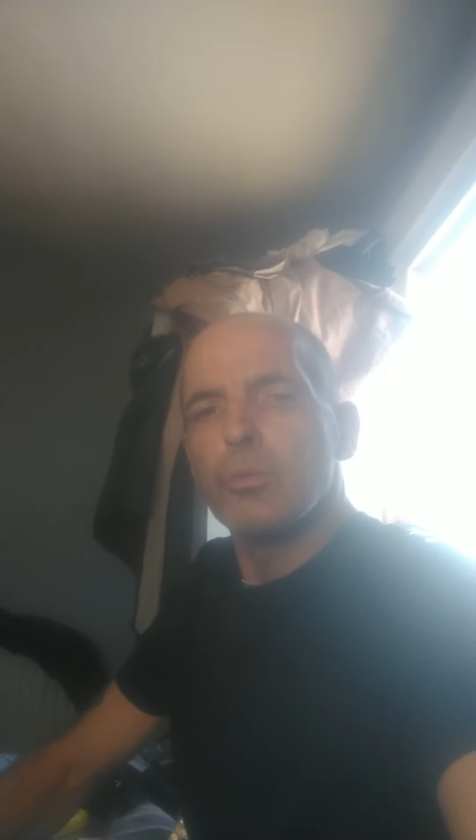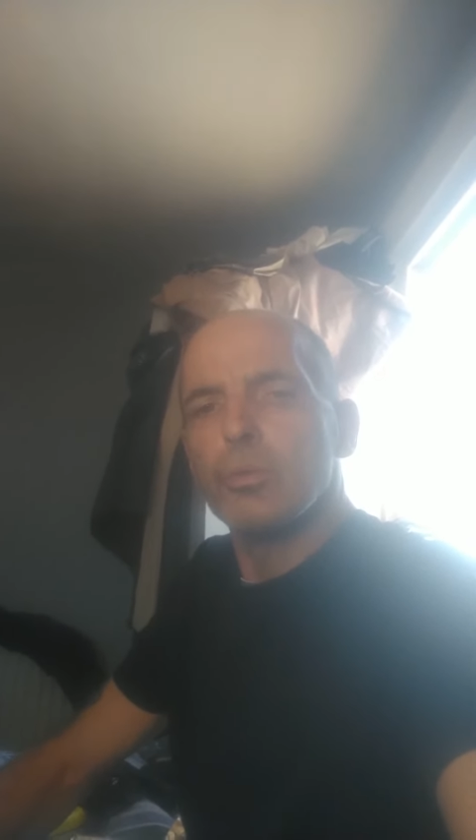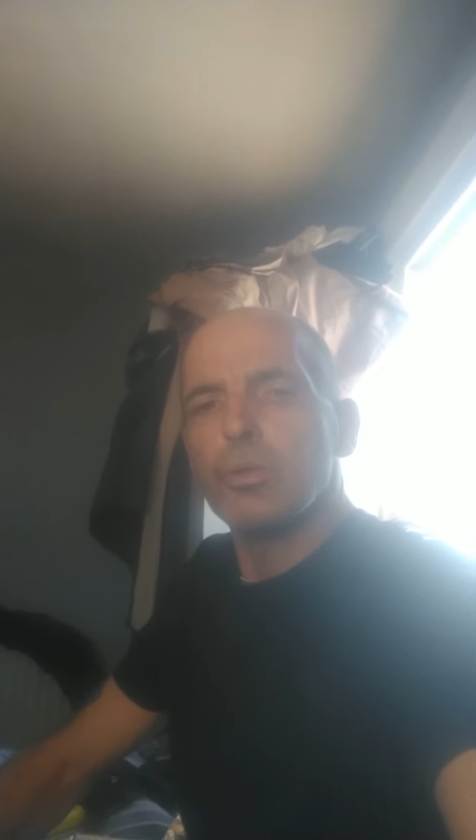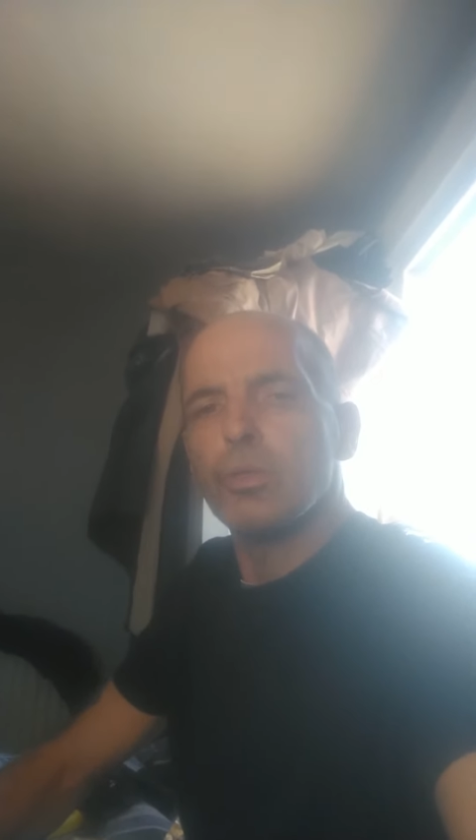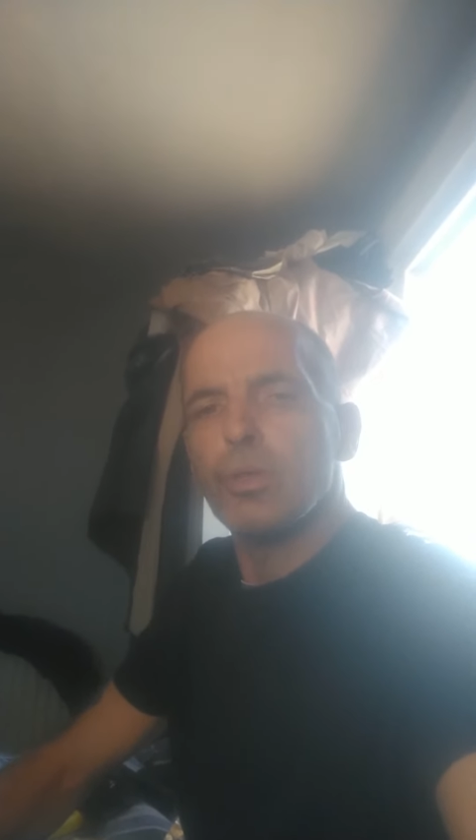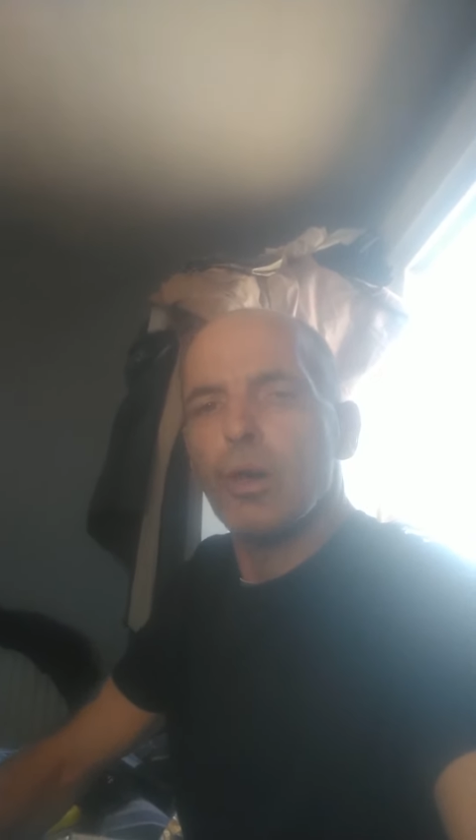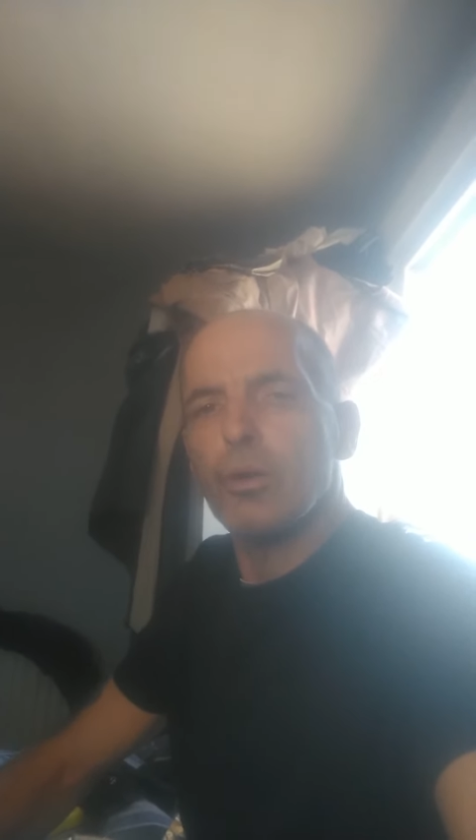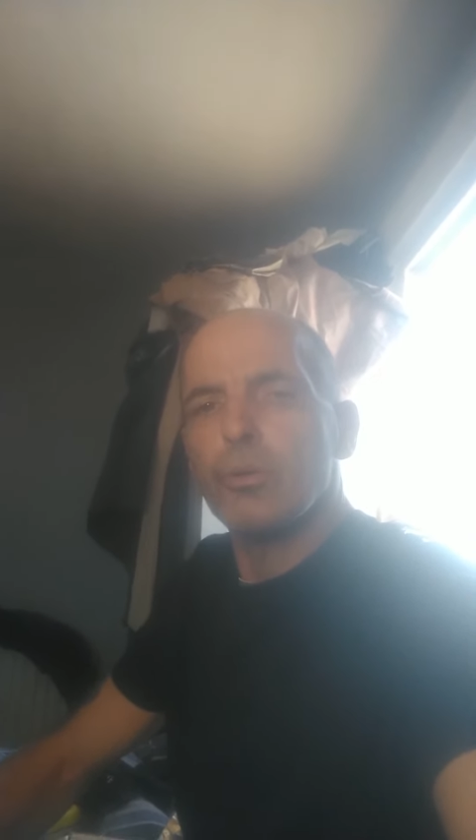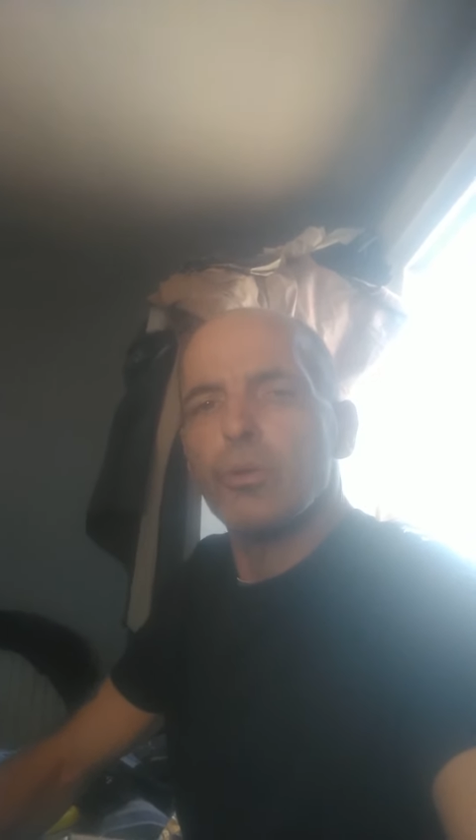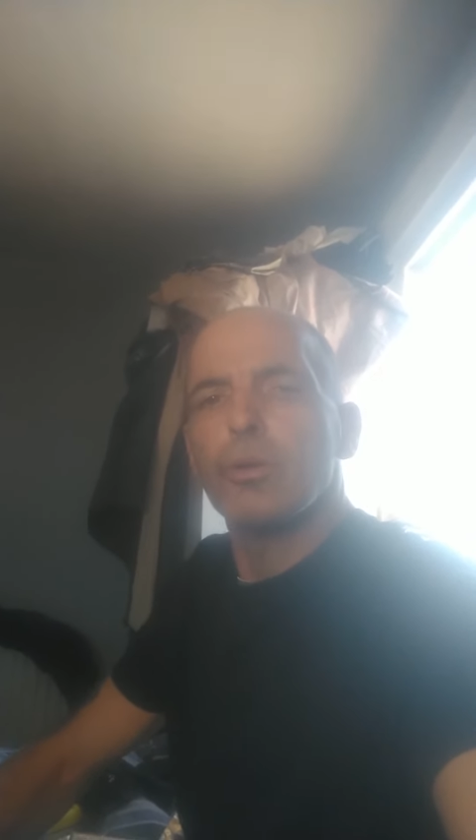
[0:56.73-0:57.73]
But
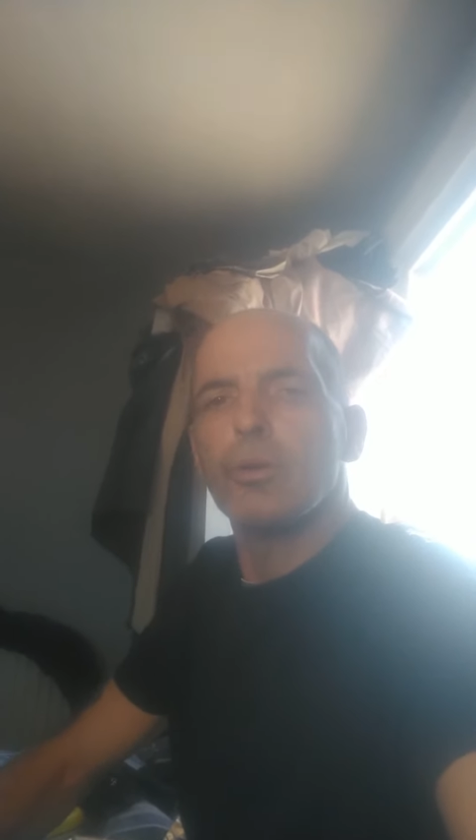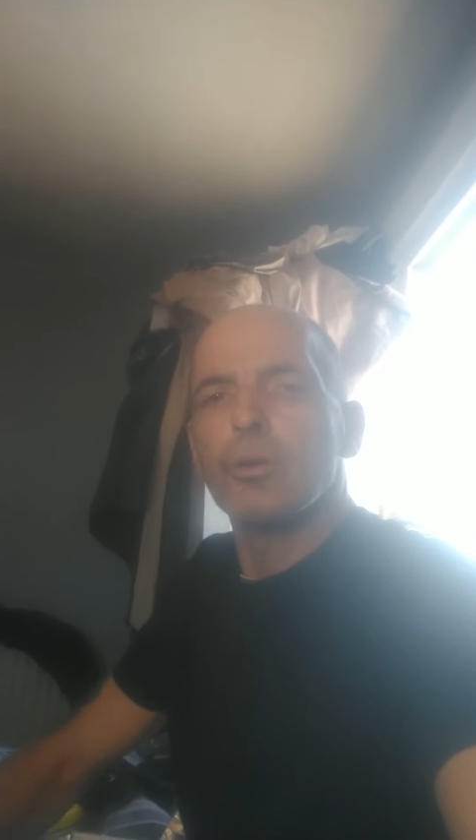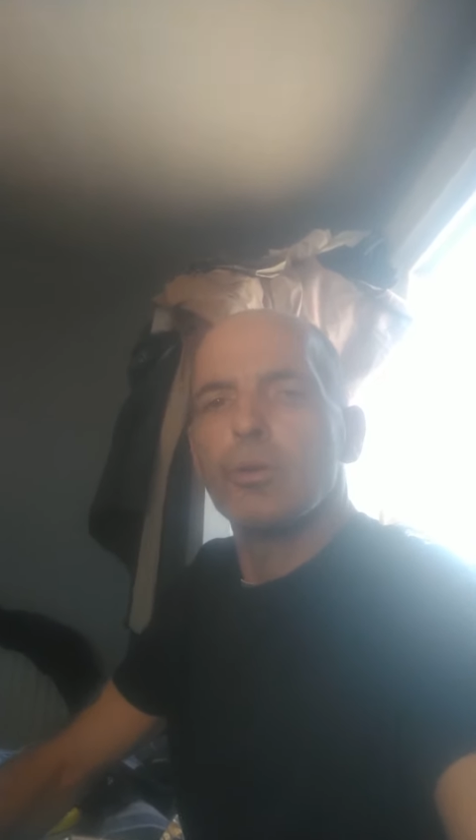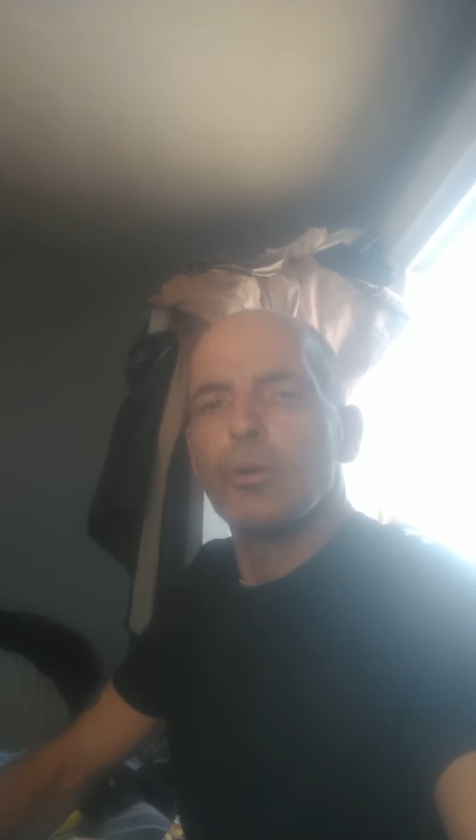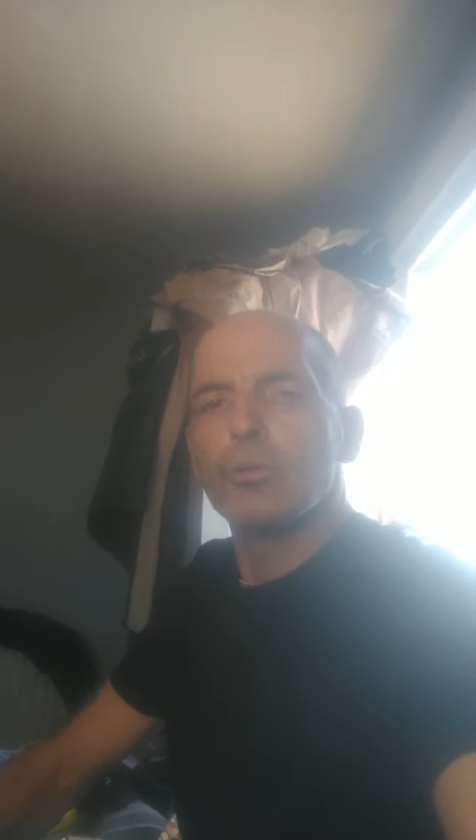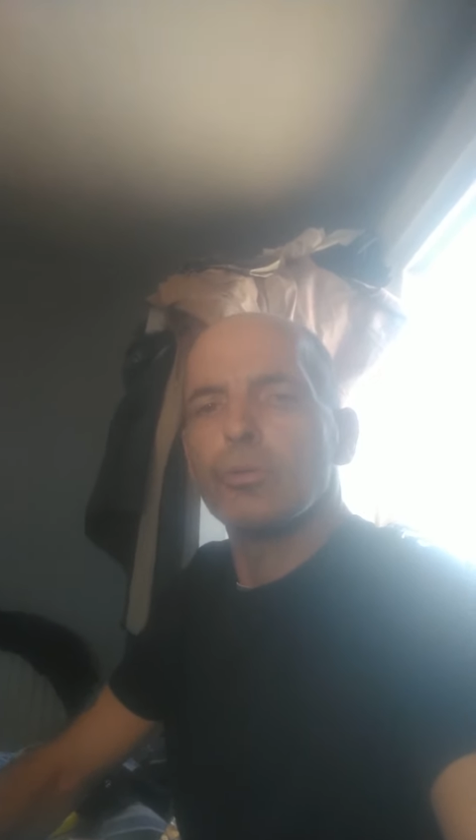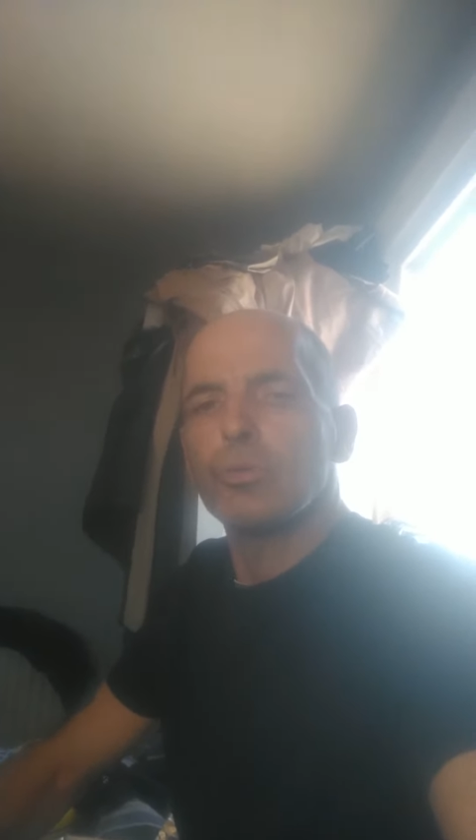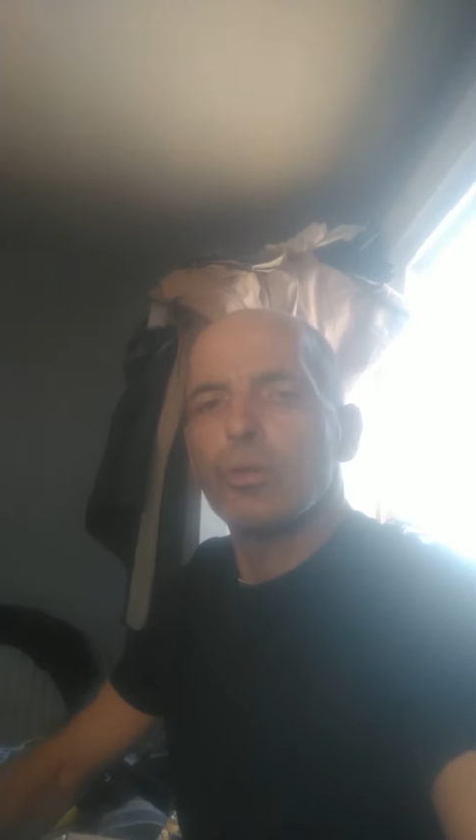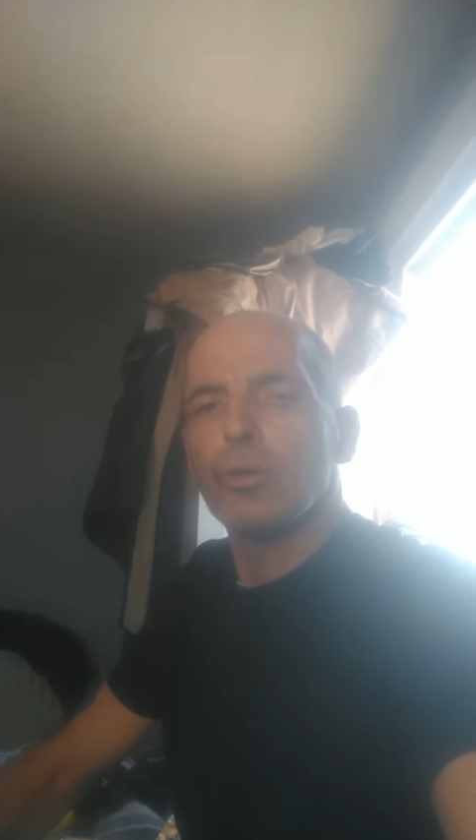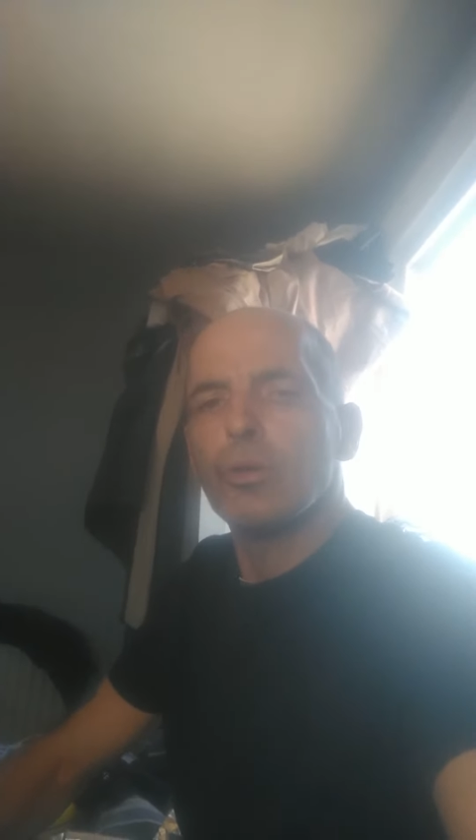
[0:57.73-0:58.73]
no, of
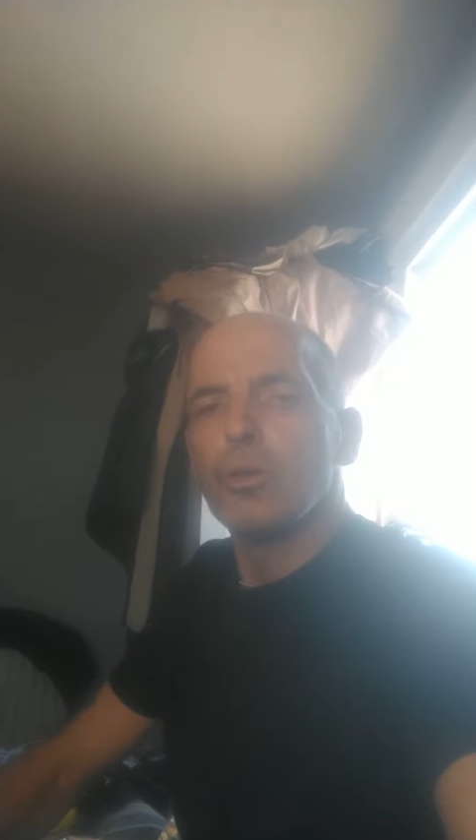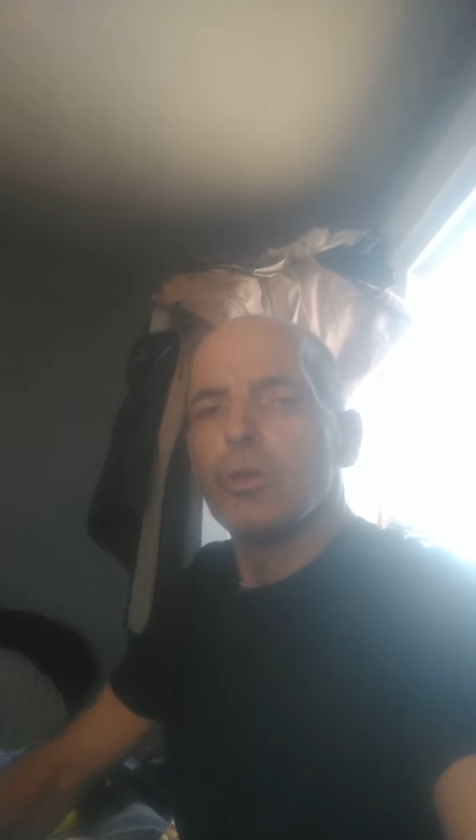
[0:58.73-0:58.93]
course not.